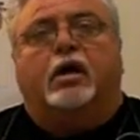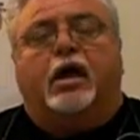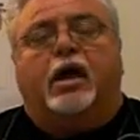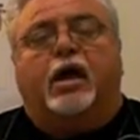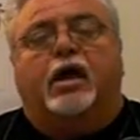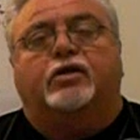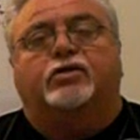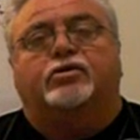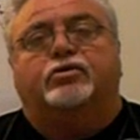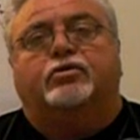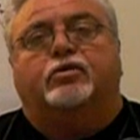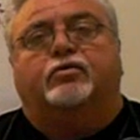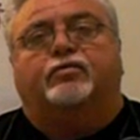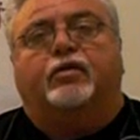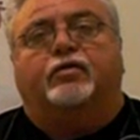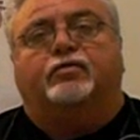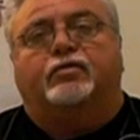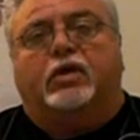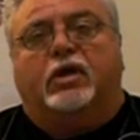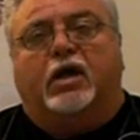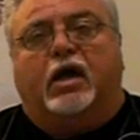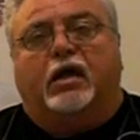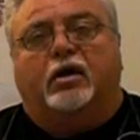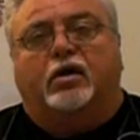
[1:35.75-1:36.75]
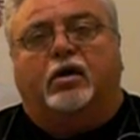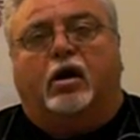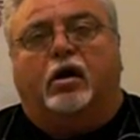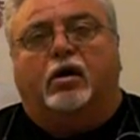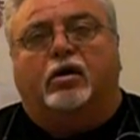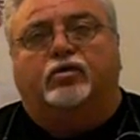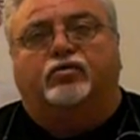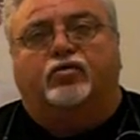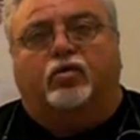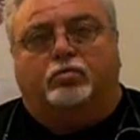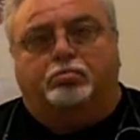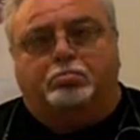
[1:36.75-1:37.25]
Hence the
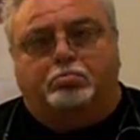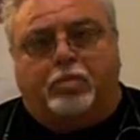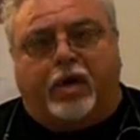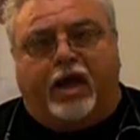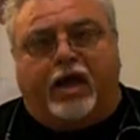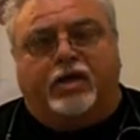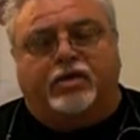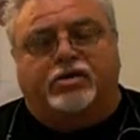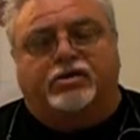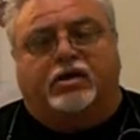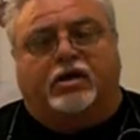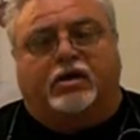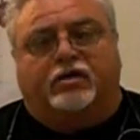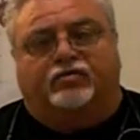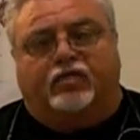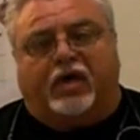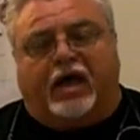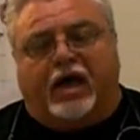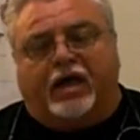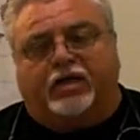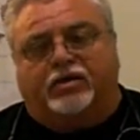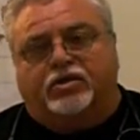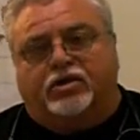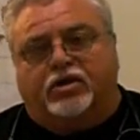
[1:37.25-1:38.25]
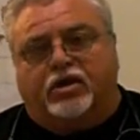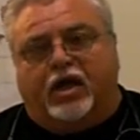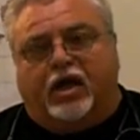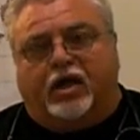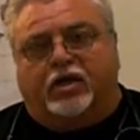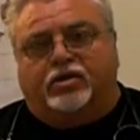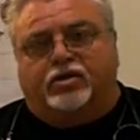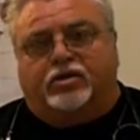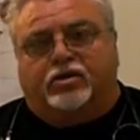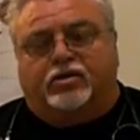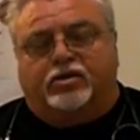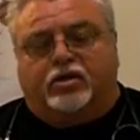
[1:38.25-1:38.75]
$59 for basic
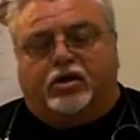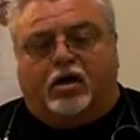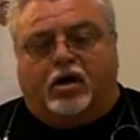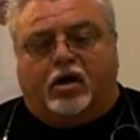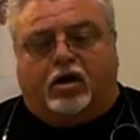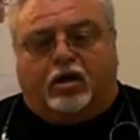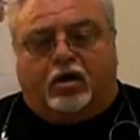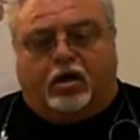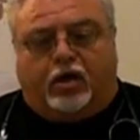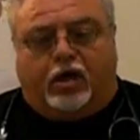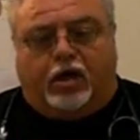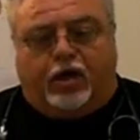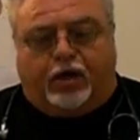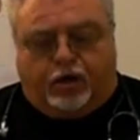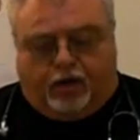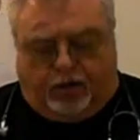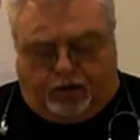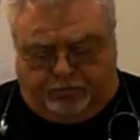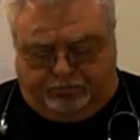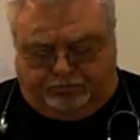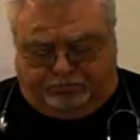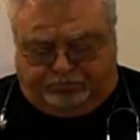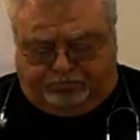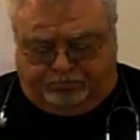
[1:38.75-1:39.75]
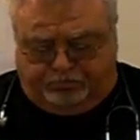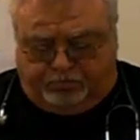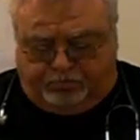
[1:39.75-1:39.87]
vaccinations at our clinic here.